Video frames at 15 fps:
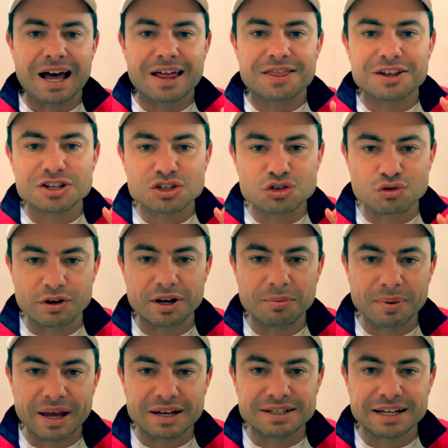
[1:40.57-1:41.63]
the string
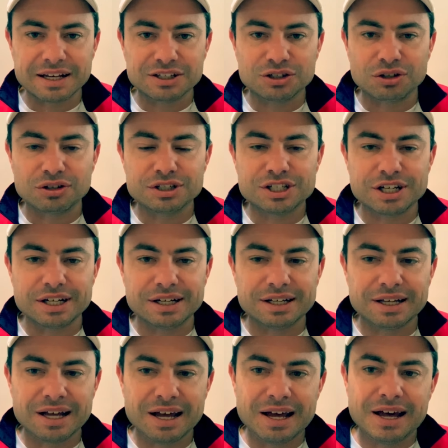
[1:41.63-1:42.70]
bed technology.
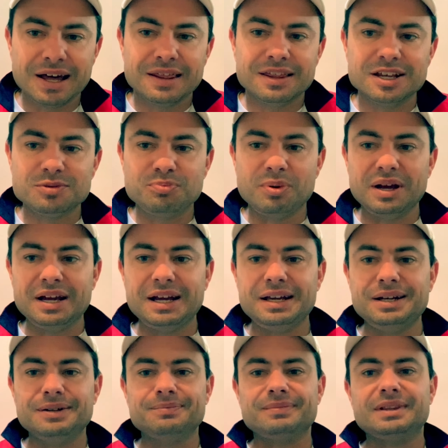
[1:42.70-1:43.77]
There's
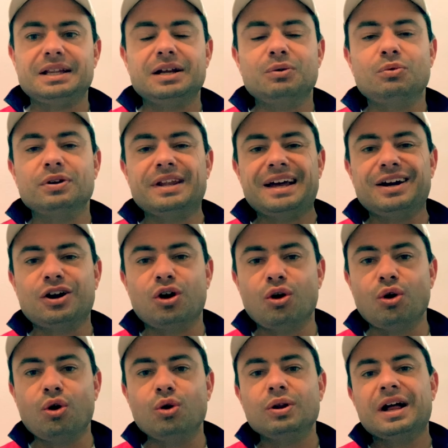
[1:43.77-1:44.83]
been what they
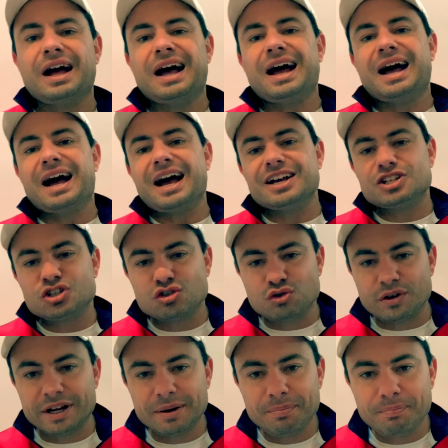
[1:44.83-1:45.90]
call a
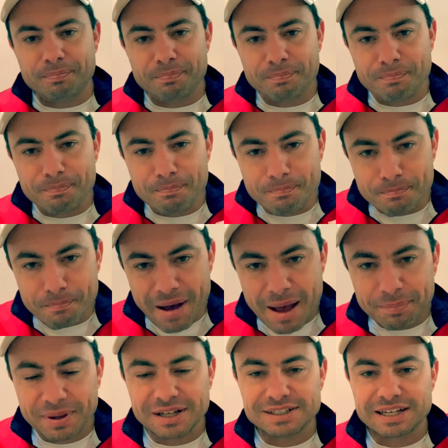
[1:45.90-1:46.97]
string
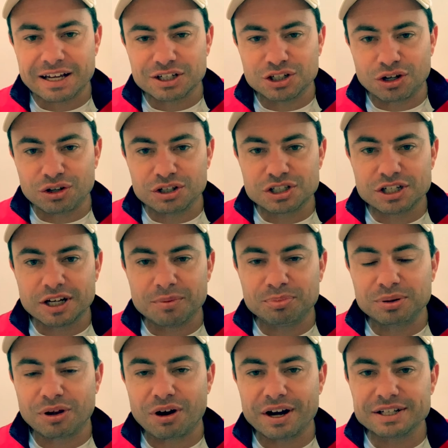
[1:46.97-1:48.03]
mapping technology
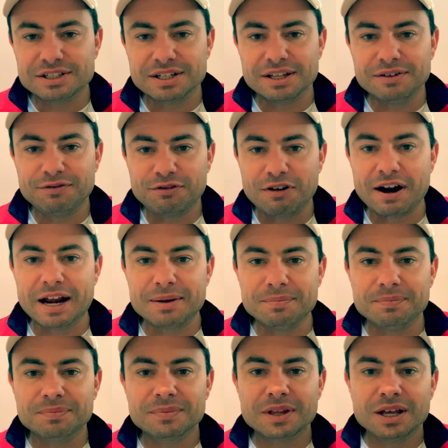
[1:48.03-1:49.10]
applied to the frame.
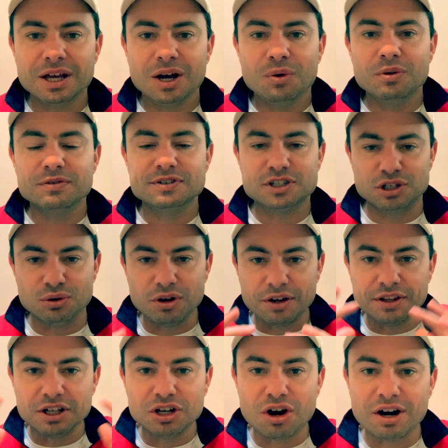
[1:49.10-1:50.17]
We've still got
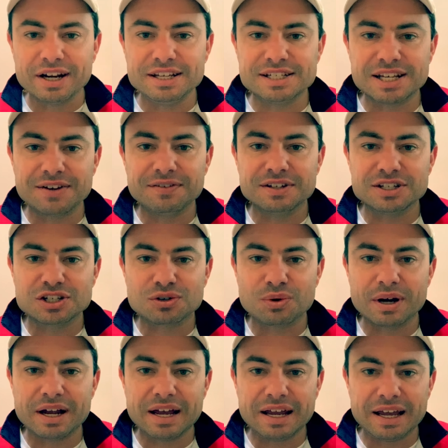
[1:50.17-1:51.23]
the 97
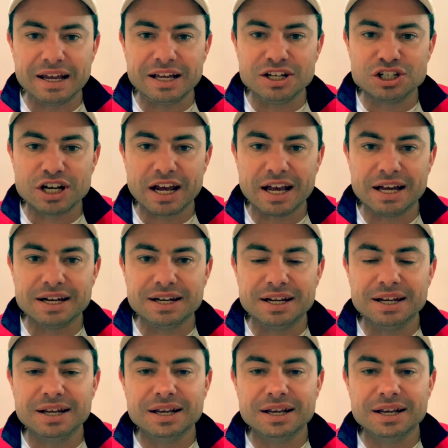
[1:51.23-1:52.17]
square inch head.